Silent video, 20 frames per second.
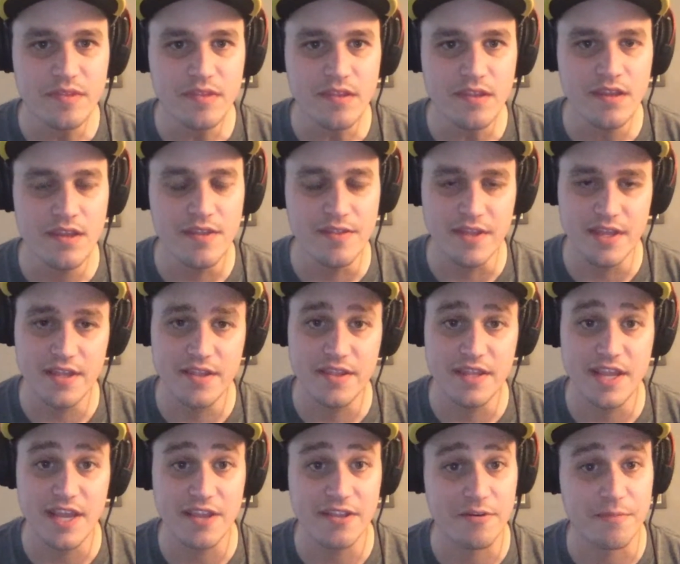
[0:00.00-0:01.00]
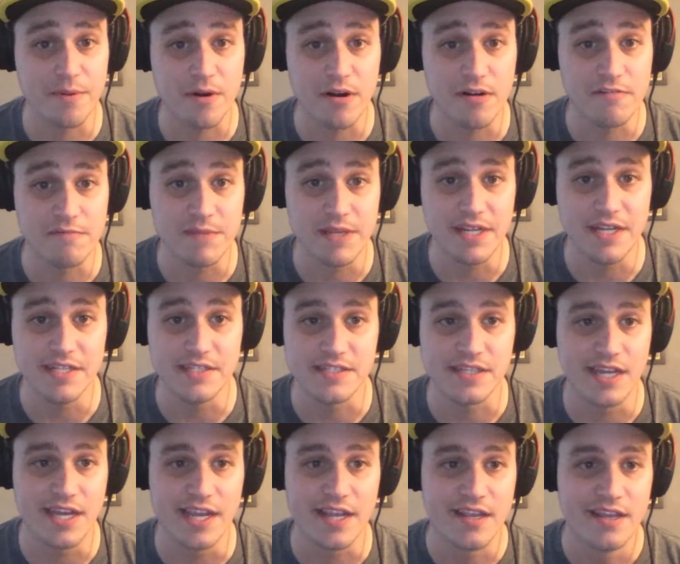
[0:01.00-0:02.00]
then the other part of me is
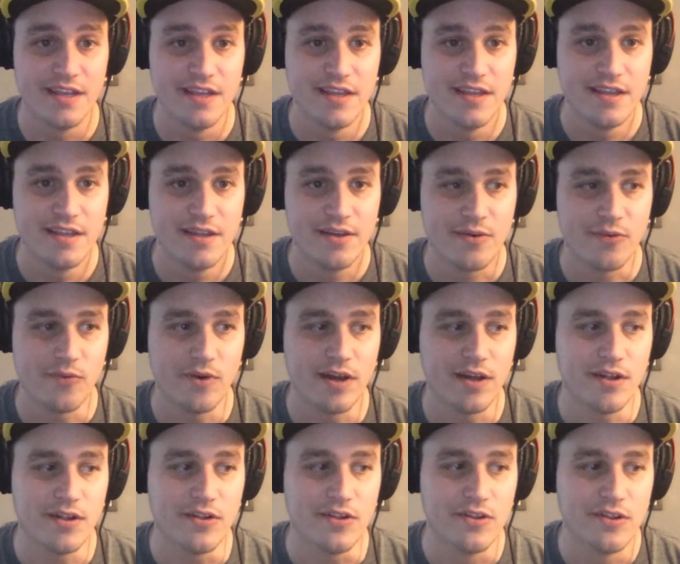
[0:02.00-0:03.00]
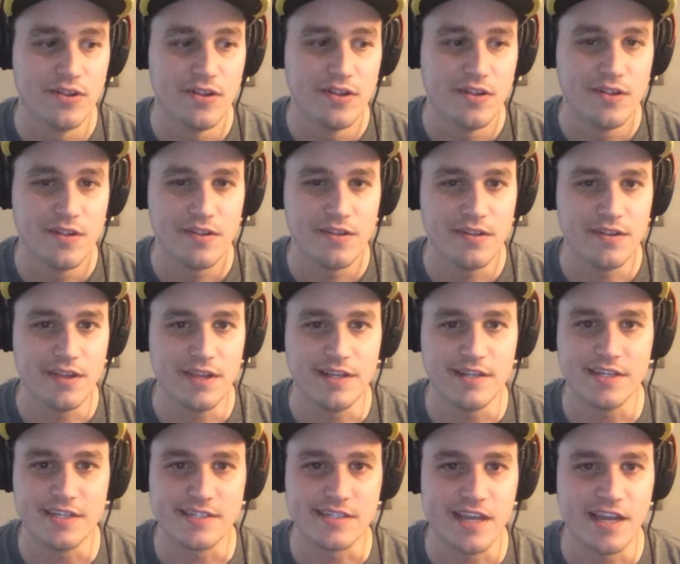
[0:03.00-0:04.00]
like, well, it
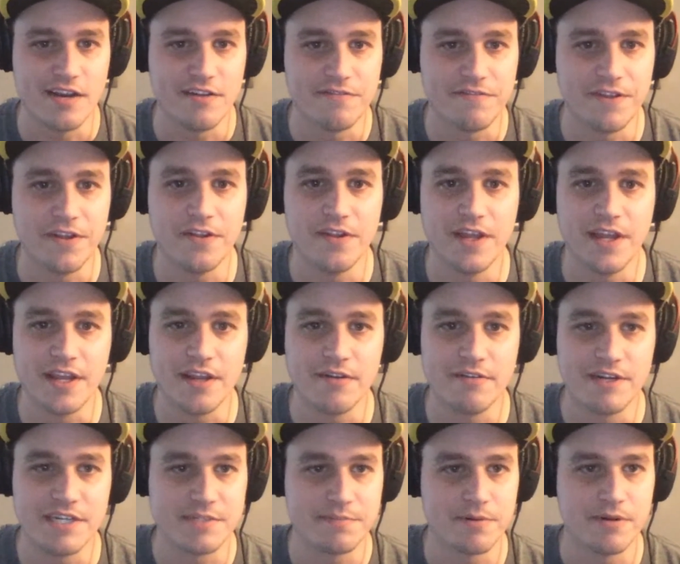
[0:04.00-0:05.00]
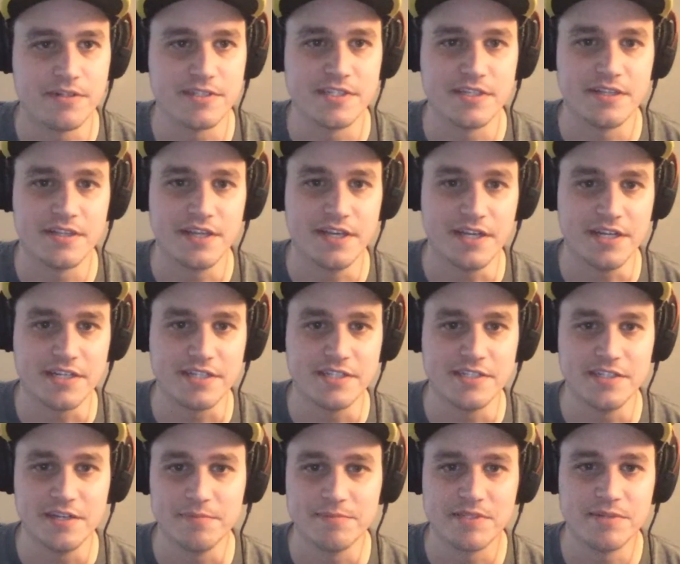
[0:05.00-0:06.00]
does kind of feel like a rich person thing to
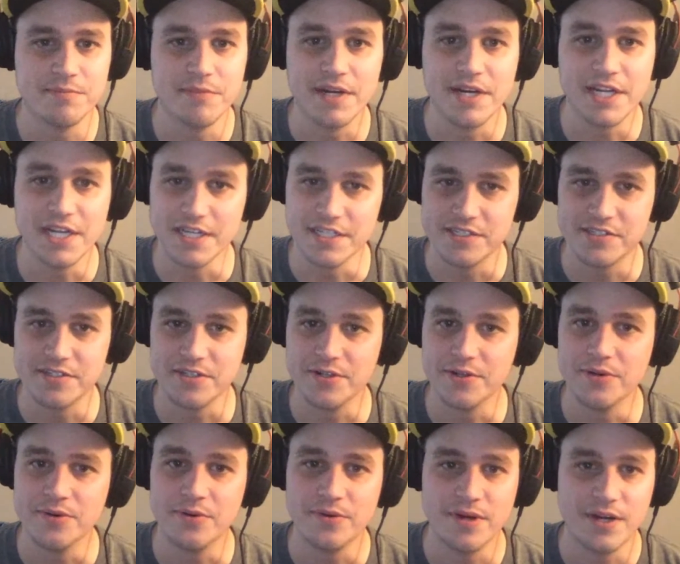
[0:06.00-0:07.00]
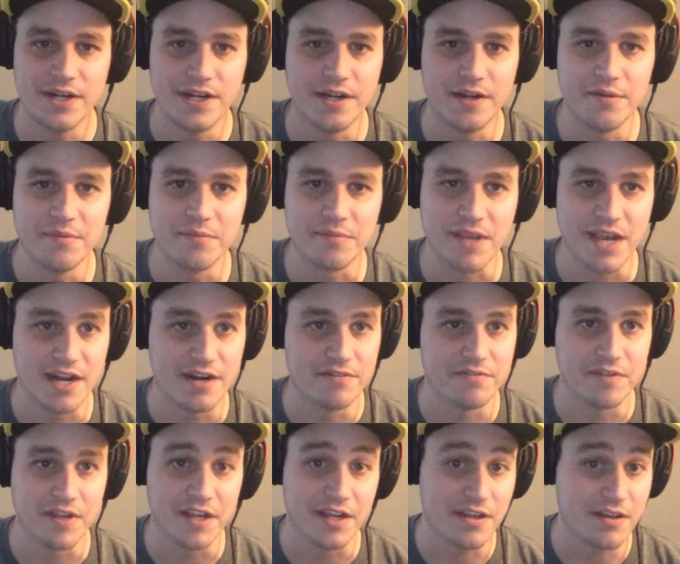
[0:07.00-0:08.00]
dump some money into, kind of
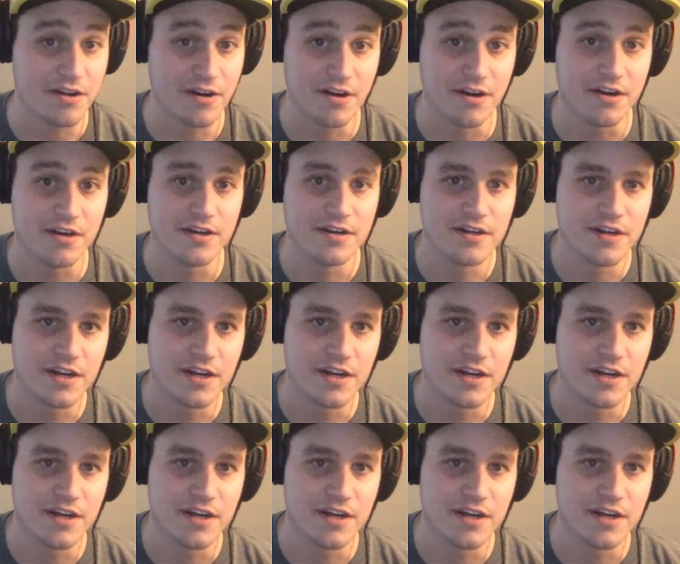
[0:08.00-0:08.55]
like art.